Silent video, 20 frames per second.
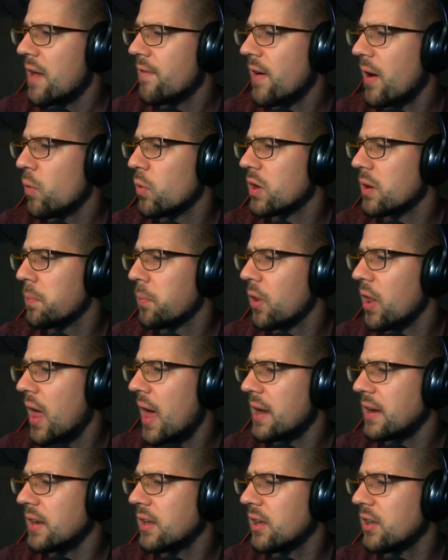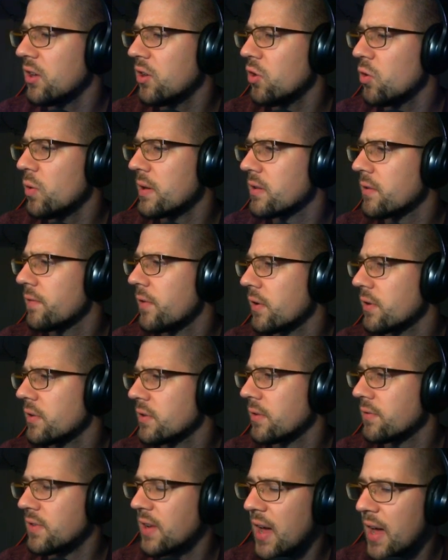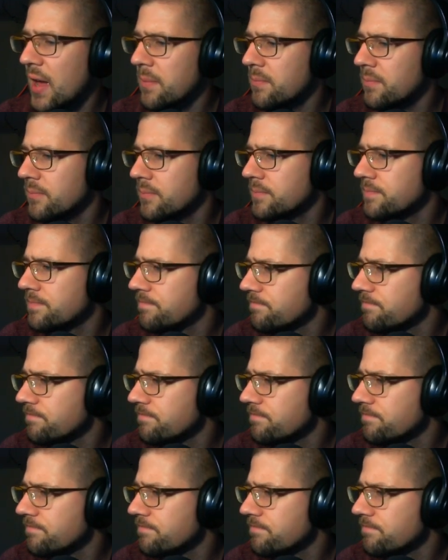if I were to plot Q as a function of time,